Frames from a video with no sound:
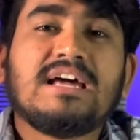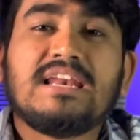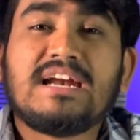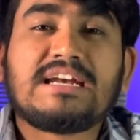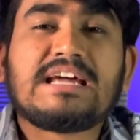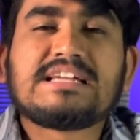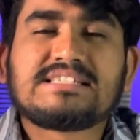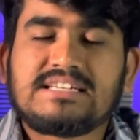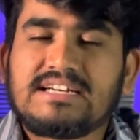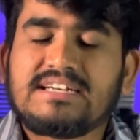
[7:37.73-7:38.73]

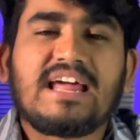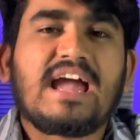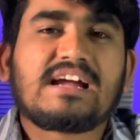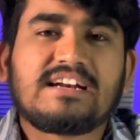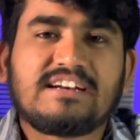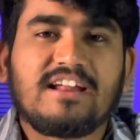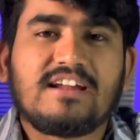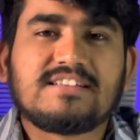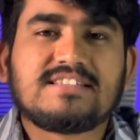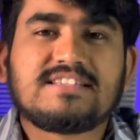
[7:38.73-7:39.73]
latest tech
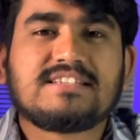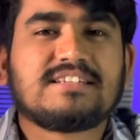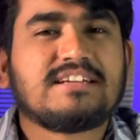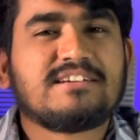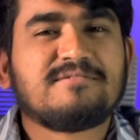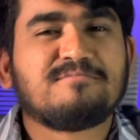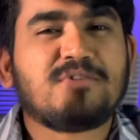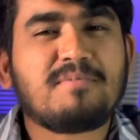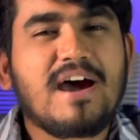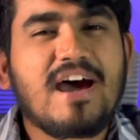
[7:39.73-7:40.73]
trends.
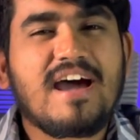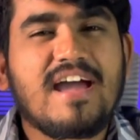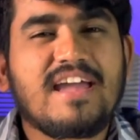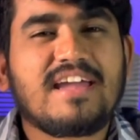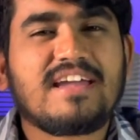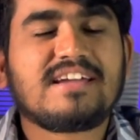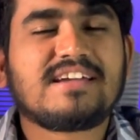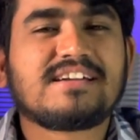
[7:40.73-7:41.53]
Bye-bye.